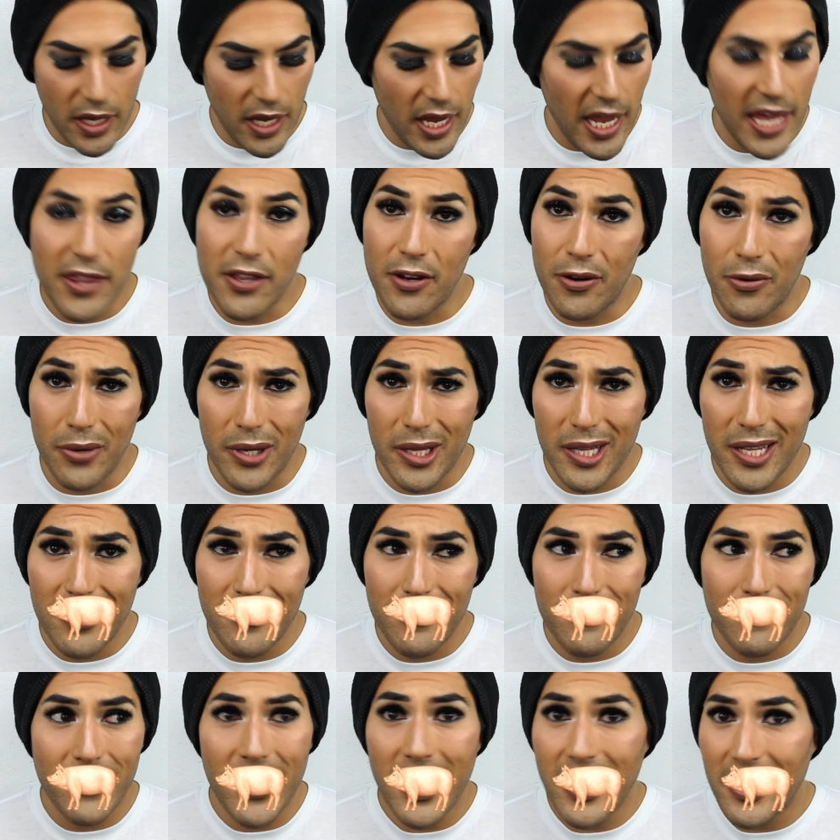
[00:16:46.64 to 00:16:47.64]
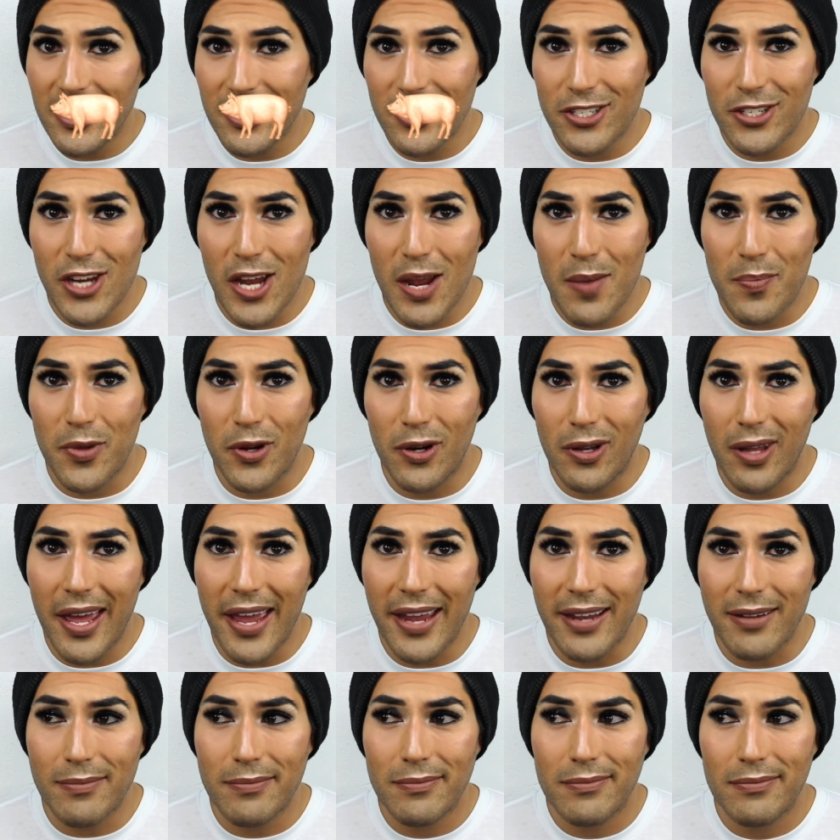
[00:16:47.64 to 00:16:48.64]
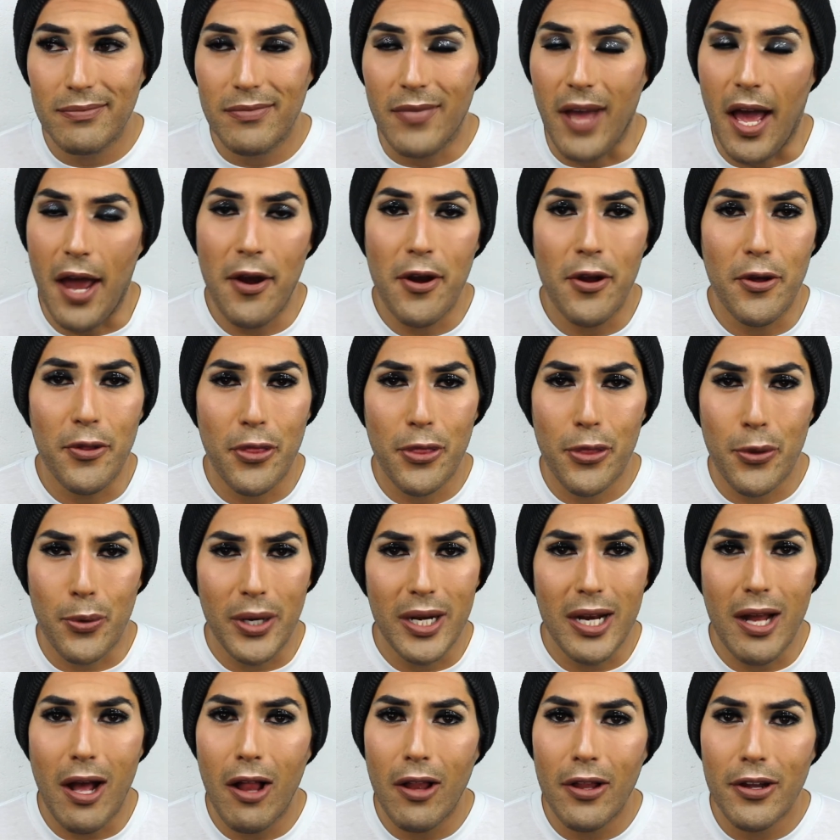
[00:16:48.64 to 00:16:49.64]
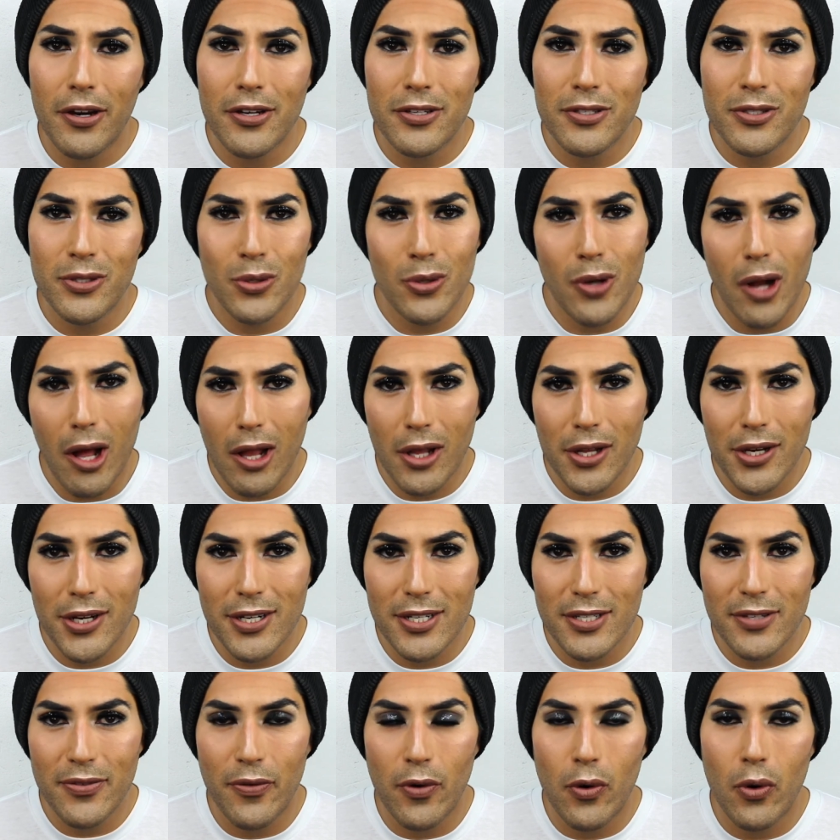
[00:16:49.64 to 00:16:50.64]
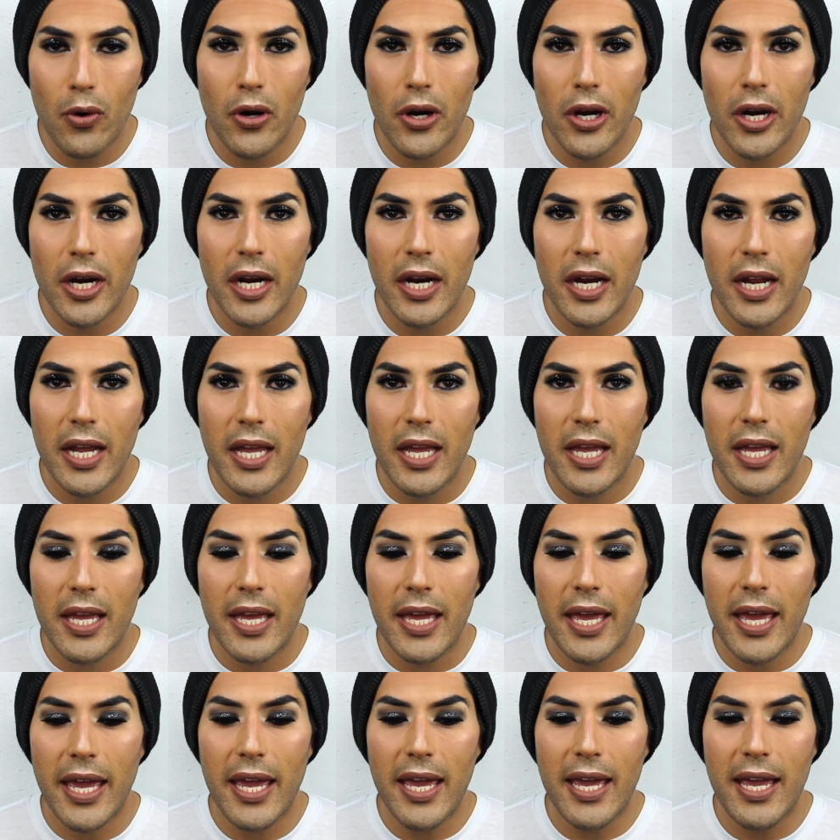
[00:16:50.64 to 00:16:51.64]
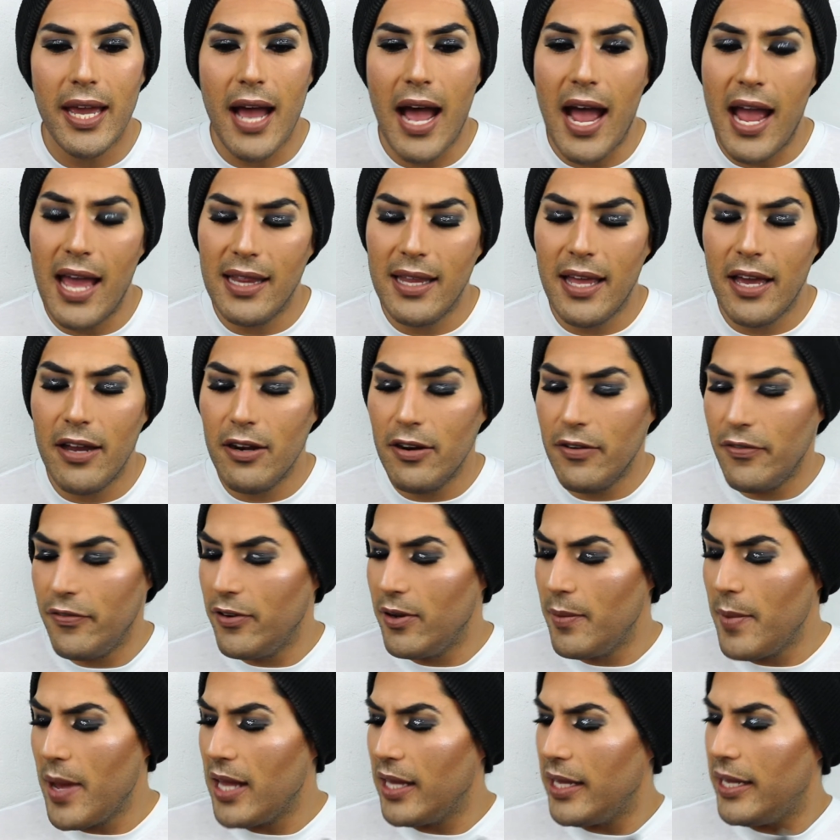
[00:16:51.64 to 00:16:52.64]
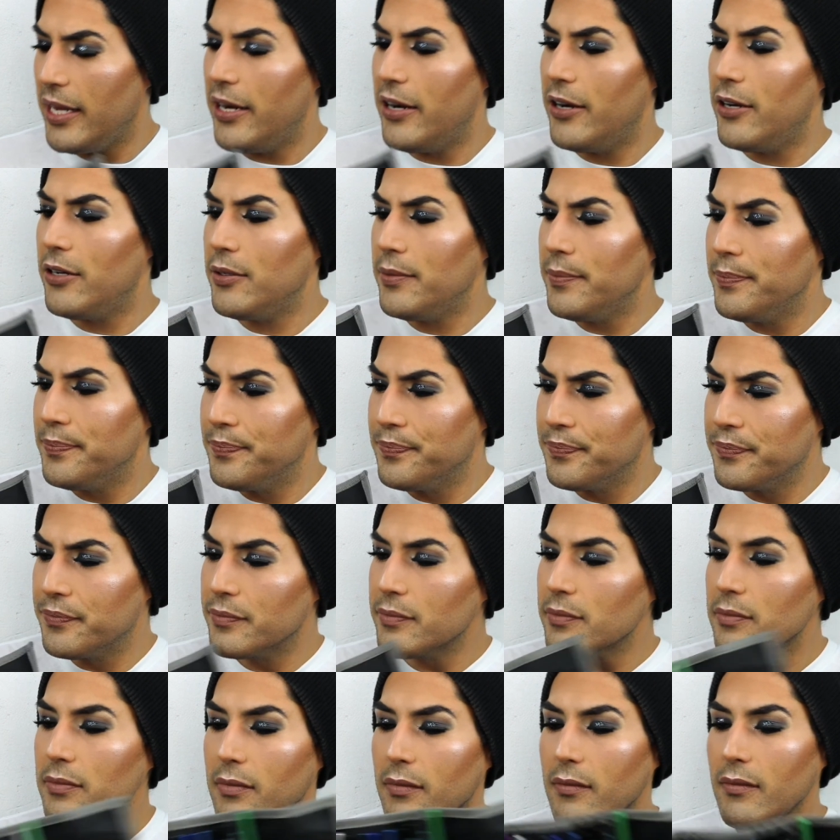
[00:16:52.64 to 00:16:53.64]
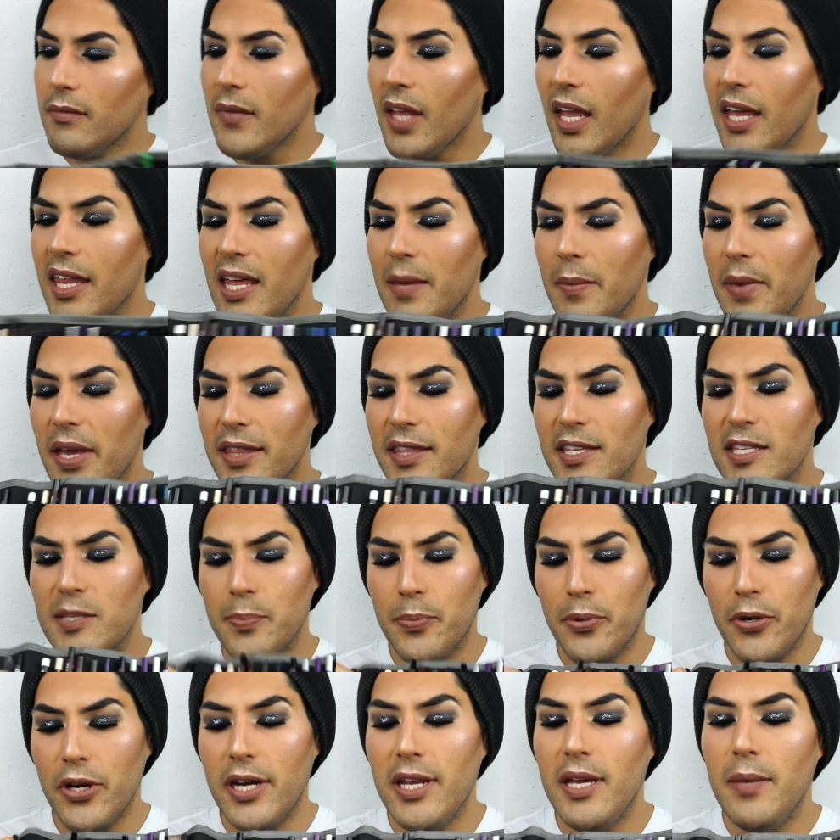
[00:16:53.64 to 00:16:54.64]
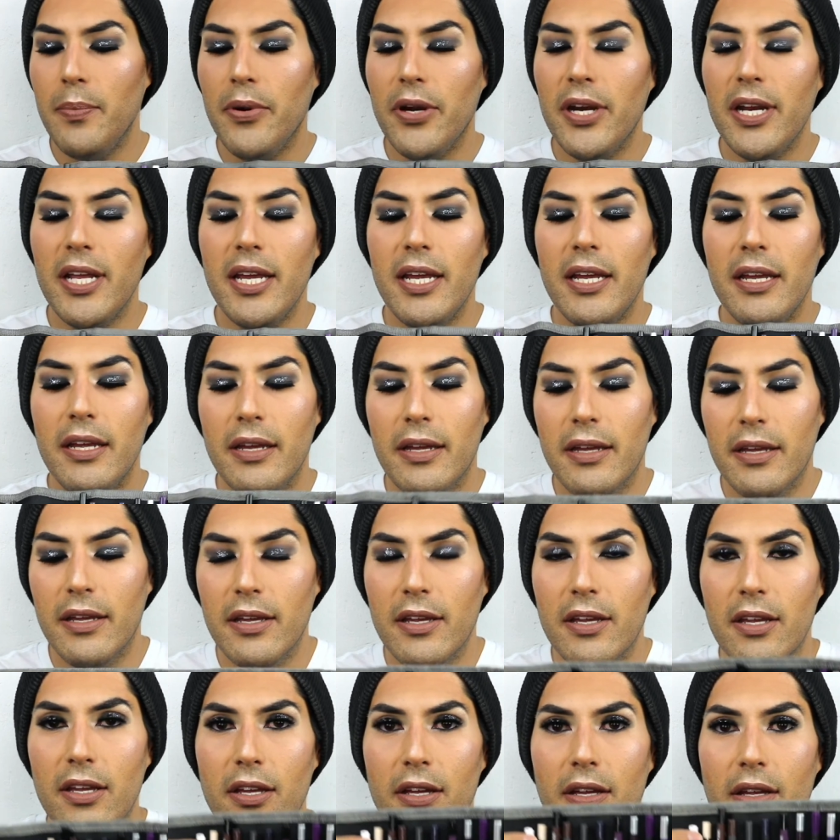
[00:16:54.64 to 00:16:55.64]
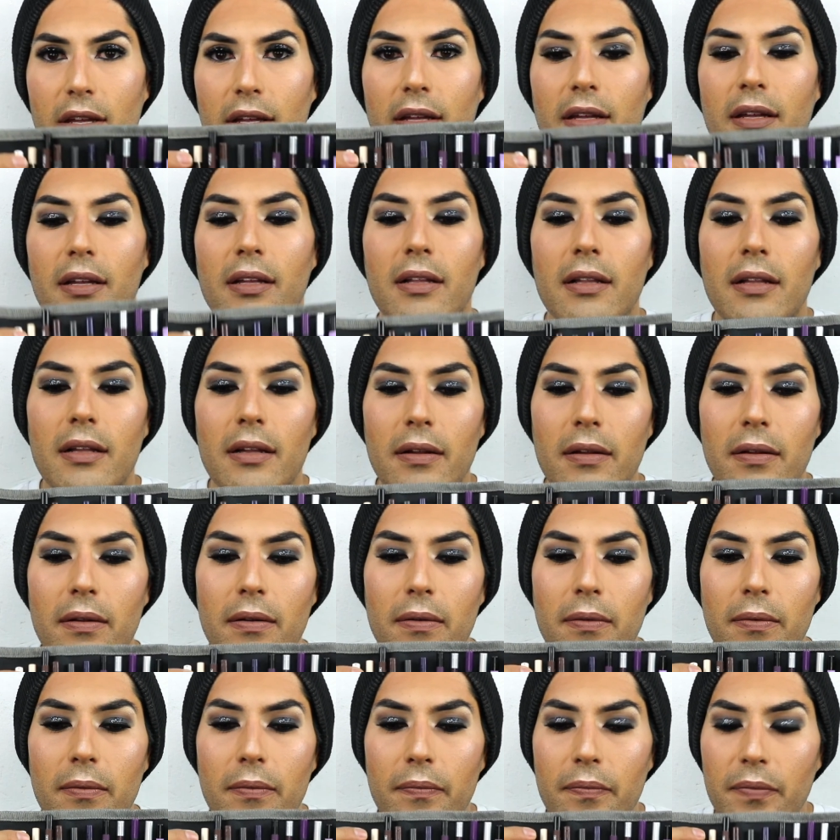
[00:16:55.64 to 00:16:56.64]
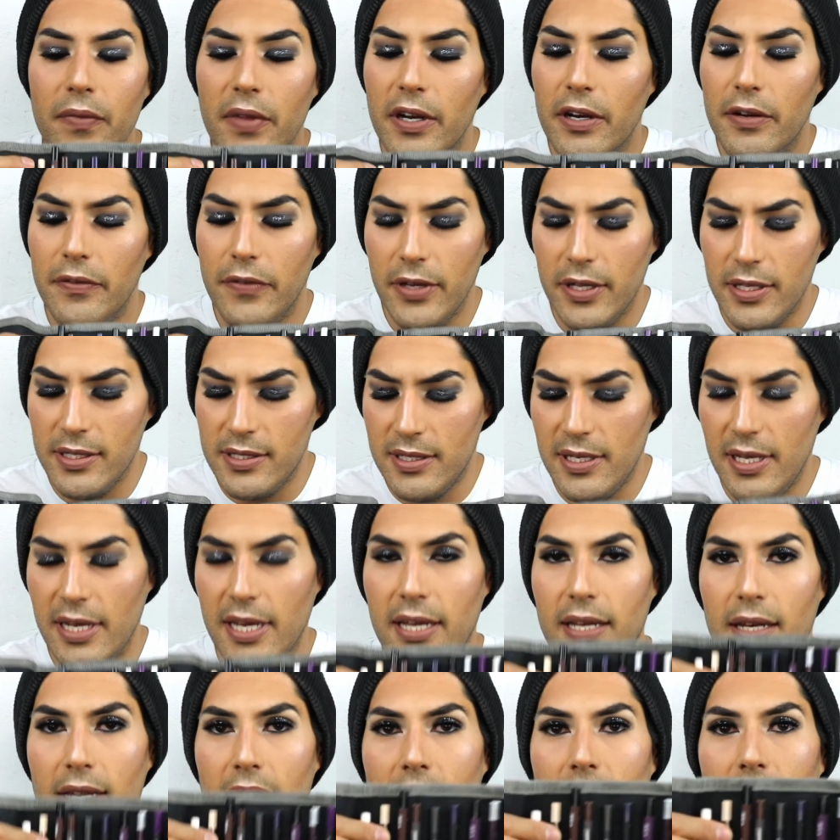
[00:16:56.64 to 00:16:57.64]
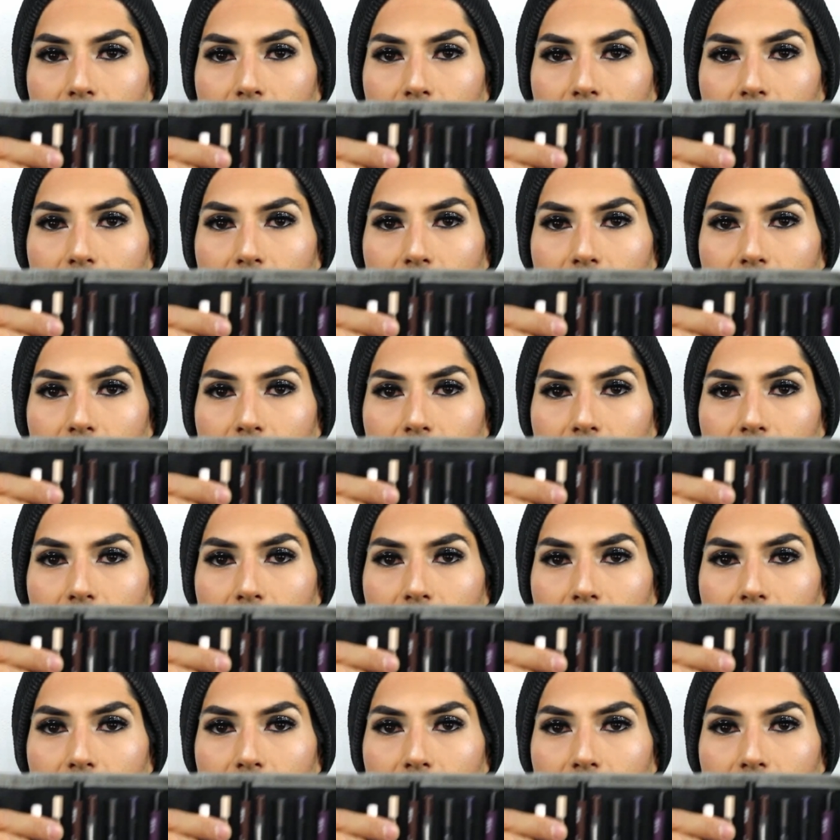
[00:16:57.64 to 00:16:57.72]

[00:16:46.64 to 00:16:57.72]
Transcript: and they're really cheap. They're like, I don't know, $3, $2 for a eyeliner from LA Girl. And they make this pretty, pretty, I don't know if you can see it.